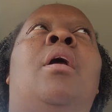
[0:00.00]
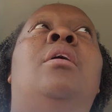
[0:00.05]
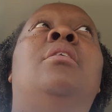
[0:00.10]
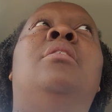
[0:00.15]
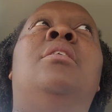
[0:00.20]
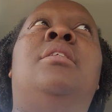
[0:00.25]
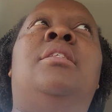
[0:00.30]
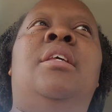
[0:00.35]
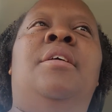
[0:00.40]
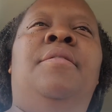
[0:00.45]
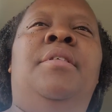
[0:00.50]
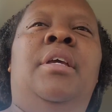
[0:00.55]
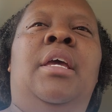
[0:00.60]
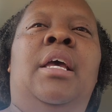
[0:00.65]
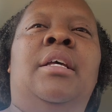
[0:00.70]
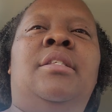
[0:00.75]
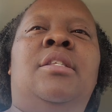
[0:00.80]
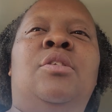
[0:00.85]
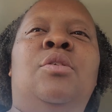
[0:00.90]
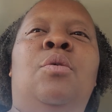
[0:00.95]

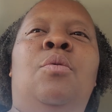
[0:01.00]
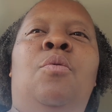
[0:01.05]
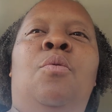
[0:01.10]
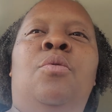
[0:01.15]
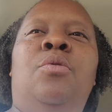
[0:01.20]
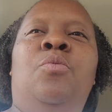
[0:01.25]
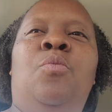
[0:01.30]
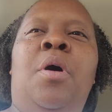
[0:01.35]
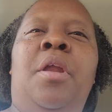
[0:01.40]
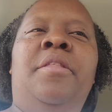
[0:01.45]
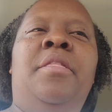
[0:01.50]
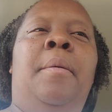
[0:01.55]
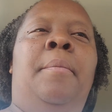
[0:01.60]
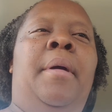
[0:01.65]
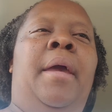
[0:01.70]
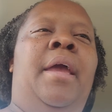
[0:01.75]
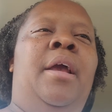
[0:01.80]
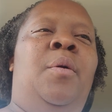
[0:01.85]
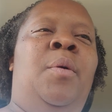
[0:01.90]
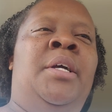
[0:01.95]
CVS. One of the
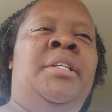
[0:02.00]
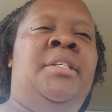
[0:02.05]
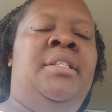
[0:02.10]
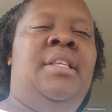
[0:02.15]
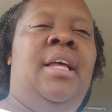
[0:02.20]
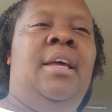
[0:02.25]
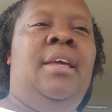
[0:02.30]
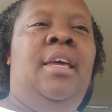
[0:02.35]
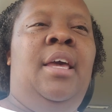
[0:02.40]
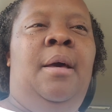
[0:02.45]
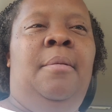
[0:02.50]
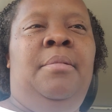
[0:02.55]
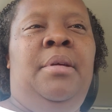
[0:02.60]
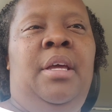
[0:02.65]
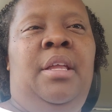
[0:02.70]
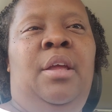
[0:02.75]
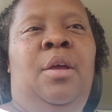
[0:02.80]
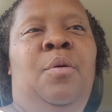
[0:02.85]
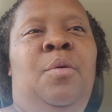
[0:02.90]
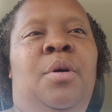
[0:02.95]
main questions I kept
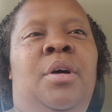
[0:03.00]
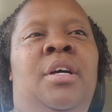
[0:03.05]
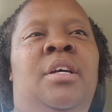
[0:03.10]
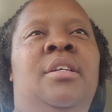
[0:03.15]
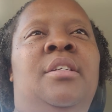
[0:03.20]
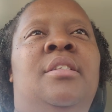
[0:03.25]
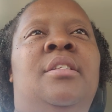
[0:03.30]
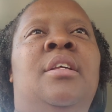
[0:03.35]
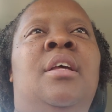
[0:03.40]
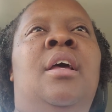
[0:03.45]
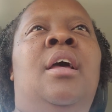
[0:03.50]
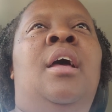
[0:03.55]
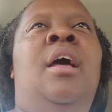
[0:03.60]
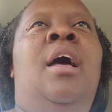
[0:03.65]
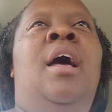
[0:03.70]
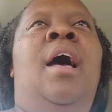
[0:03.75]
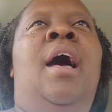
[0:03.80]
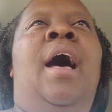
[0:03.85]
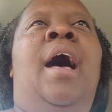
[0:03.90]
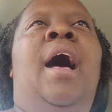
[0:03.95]
getting was,
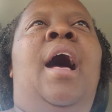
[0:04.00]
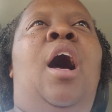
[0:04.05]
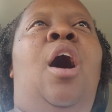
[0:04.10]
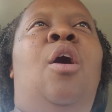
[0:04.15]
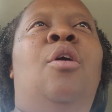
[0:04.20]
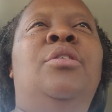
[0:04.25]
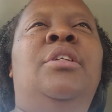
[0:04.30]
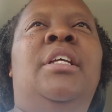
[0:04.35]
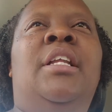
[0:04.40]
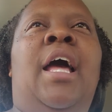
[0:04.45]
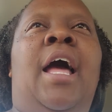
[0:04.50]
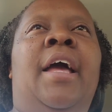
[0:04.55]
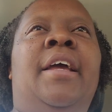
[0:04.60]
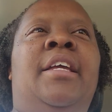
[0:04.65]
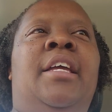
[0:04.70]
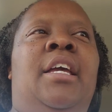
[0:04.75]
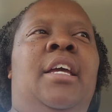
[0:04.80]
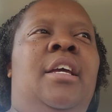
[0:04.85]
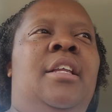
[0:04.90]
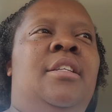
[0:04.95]
how did I
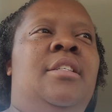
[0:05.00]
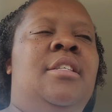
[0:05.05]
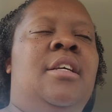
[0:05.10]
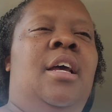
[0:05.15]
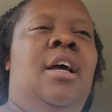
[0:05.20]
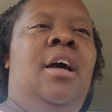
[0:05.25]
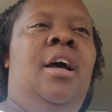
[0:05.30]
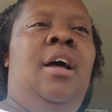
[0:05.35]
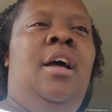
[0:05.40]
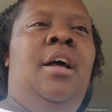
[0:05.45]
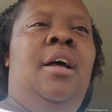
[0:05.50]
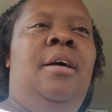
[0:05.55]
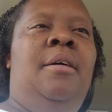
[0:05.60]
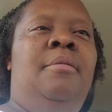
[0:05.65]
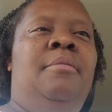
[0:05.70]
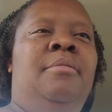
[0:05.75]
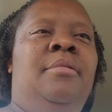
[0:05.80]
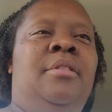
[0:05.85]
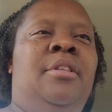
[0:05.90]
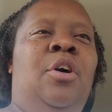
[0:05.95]
get
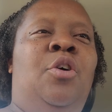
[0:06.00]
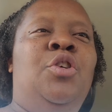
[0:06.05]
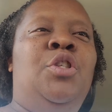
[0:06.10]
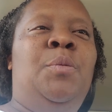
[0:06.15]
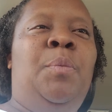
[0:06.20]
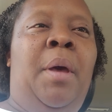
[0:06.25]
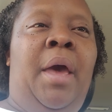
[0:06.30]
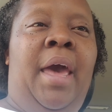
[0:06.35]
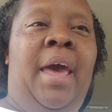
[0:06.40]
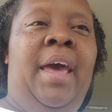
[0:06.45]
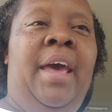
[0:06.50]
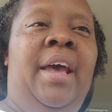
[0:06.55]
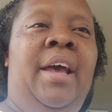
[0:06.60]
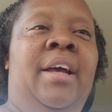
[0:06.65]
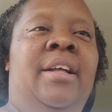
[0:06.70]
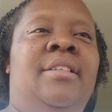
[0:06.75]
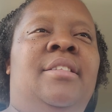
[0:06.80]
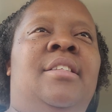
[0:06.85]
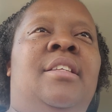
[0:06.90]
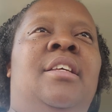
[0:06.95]
those
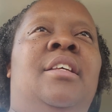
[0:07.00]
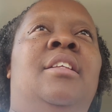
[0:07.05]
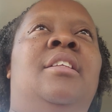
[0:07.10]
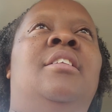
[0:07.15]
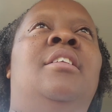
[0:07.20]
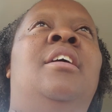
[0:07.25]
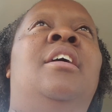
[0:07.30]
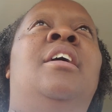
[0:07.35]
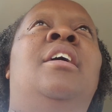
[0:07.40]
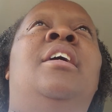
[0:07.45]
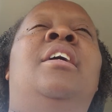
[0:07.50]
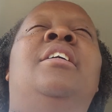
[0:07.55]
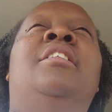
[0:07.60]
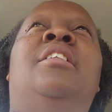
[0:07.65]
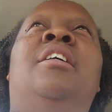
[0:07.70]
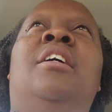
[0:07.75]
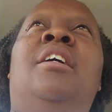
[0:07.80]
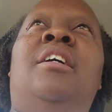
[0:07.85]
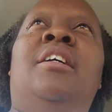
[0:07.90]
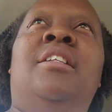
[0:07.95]
pads and
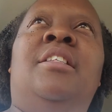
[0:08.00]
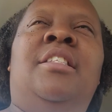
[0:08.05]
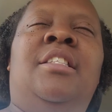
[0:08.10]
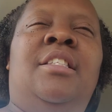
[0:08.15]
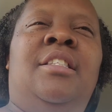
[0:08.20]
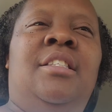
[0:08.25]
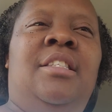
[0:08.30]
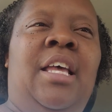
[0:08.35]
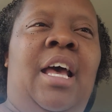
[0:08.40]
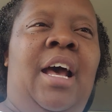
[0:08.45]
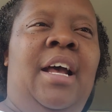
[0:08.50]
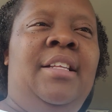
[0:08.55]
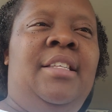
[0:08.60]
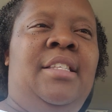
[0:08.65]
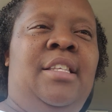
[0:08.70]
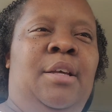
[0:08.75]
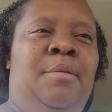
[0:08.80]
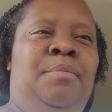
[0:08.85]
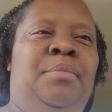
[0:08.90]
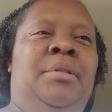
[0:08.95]
the Tide
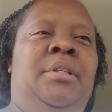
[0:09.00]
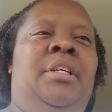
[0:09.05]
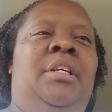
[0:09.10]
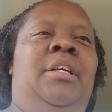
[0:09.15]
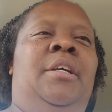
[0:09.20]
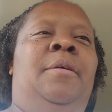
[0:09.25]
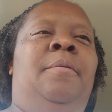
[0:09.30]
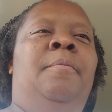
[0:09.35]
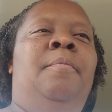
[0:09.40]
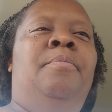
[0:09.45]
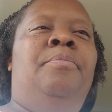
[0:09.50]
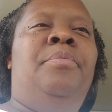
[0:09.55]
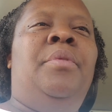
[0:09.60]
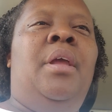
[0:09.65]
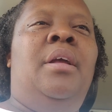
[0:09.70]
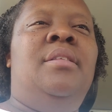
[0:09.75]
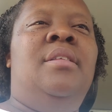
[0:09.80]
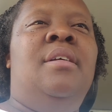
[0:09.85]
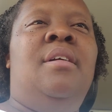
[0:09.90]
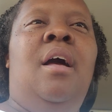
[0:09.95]
Simply
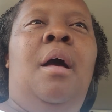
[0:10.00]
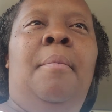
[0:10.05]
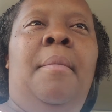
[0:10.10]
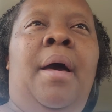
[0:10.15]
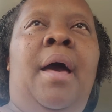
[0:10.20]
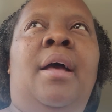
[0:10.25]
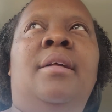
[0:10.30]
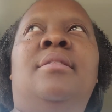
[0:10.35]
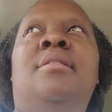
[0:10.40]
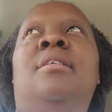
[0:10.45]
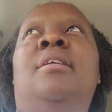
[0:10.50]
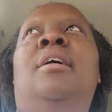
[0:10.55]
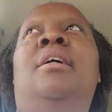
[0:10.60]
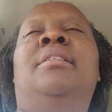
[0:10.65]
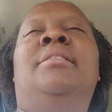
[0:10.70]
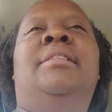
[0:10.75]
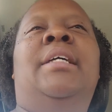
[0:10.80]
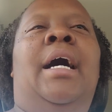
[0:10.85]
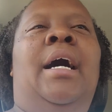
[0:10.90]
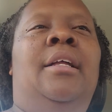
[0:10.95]
to come out to
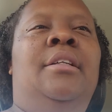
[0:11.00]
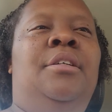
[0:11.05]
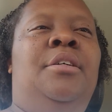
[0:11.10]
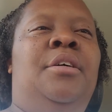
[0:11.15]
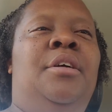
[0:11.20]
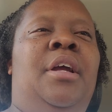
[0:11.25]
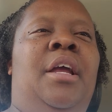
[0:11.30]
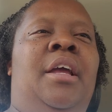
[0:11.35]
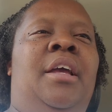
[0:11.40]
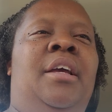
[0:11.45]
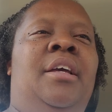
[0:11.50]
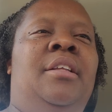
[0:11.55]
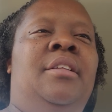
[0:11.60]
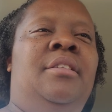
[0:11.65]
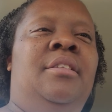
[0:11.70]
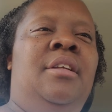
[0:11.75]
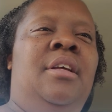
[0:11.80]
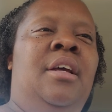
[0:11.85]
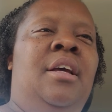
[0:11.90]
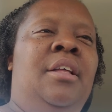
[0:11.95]

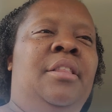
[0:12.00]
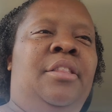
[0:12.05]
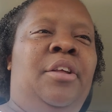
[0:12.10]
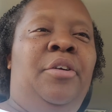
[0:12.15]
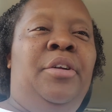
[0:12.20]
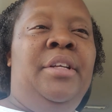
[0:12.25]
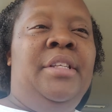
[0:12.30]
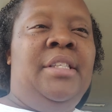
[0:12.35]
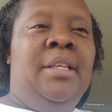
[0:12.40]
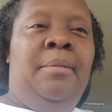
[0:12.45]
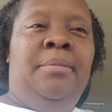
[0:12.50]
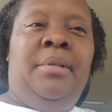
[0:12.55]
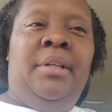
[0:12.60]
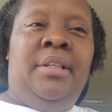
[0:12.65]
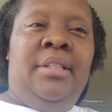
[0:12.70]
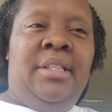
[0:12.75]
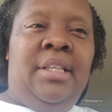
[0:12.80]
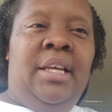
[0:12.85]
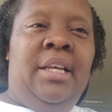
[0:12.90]
$1.30-something?